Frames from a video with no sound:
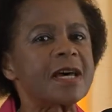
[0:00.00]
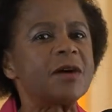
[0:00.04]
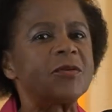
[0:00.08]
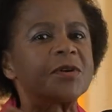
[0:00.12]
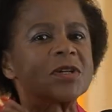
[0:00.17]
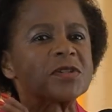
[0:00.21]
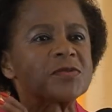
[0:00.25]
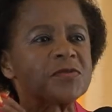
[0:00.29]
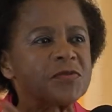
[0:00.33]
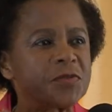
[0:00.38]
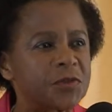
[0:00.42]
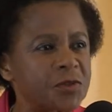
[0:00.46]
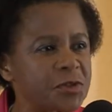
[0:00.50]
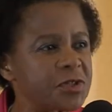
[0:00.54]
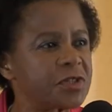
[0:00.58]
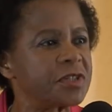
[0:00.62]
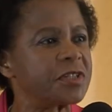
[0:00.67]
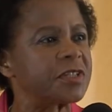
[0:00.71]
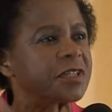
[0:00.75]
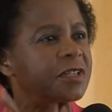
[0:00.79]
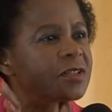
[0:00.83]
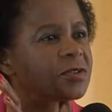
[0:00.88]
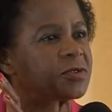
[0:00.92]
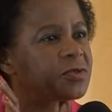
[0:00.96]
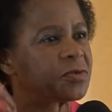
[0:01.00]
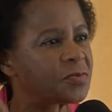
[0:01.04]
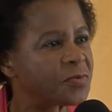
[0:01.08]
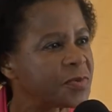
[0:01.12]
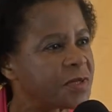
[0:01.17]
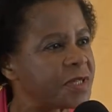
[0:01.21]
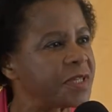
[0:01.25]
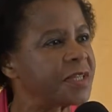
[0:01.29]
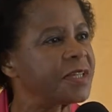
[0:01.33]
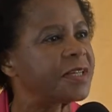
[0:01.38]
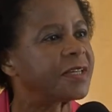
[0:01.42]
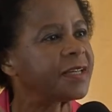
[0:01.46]
I was fortunate to
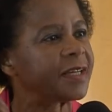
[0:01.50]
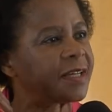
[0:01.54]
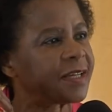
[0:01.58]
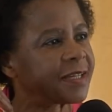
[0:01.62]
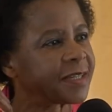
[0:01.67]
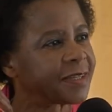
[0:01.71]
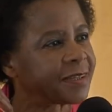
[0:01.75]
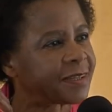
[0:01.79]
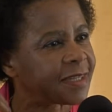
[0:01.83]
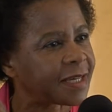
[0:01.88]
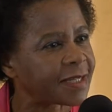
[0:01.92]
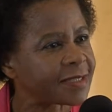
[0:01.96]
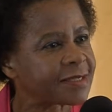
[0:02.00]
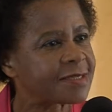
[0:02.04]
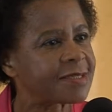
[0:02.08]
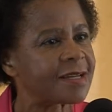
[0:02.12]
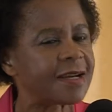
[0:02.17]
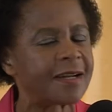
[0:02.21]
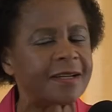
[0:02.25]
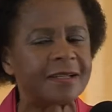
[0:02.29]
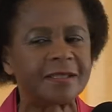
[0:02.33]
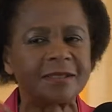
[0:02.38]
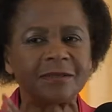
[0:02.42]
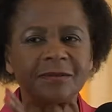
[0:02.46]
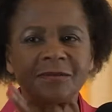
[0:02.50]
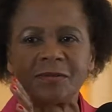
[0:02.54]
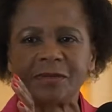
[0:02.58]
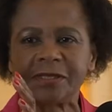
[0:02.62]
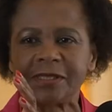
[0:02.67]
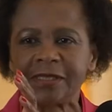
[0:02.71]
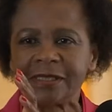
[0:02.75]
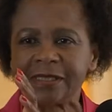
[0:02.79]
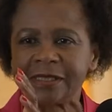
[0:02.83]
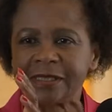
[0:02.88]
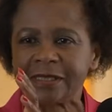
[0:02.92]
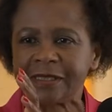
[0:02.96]
be at that time
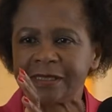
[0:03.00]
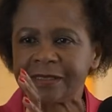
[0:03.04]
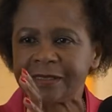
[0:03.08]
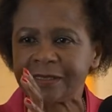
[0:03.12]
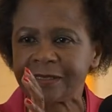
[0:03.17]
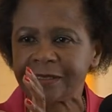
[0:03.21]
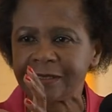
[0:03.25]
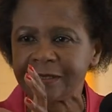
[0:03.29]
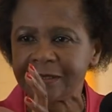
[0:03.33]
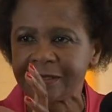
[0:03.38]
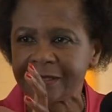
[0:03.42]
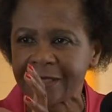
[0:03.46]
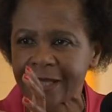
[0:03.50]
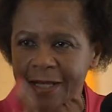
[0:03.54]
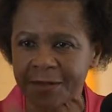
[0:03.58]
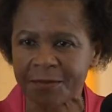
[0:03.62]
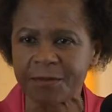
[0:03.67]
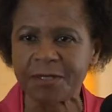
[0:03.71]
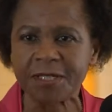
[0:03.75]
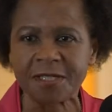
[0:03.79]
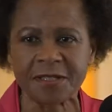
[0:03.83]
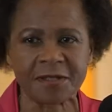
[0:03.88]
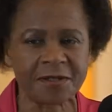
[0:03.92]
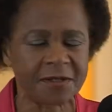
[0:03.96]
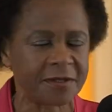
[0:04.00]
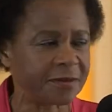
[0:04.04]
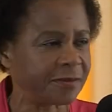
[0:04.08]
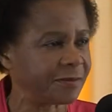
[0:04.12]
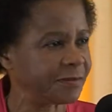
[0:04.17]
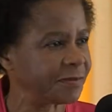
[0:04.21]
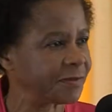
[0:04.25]
in that era.